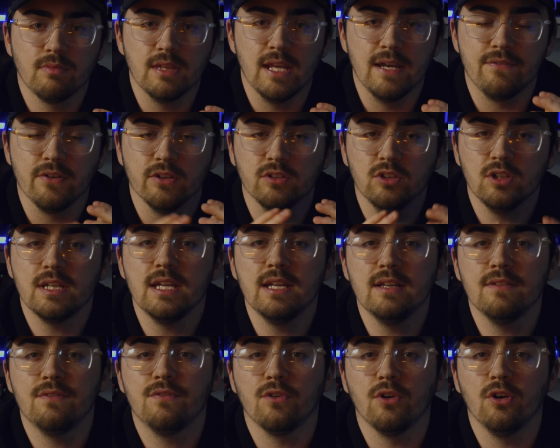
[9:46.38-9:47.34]
if you're
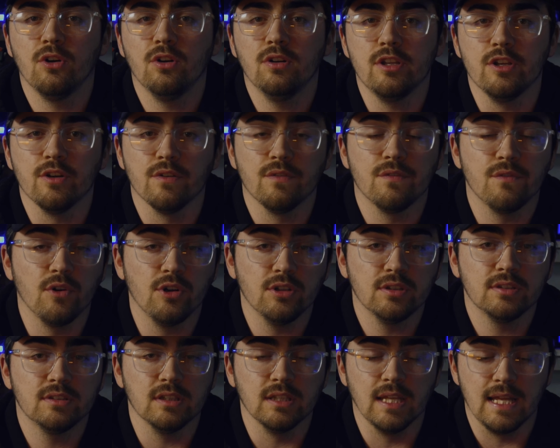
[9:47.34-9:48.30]
looking for your
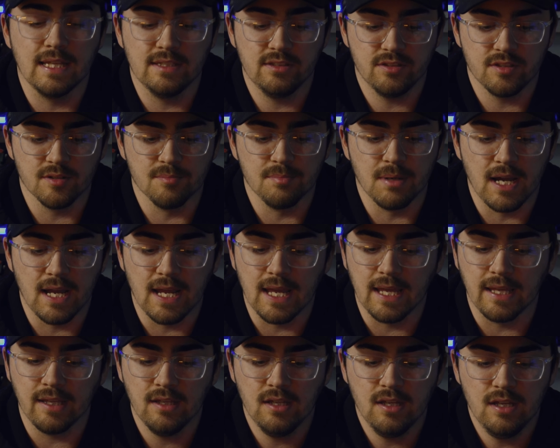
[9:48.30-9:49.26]
first lens to
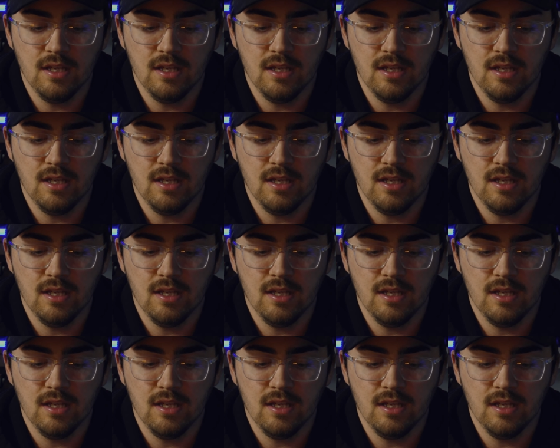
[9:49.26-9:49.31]
buy,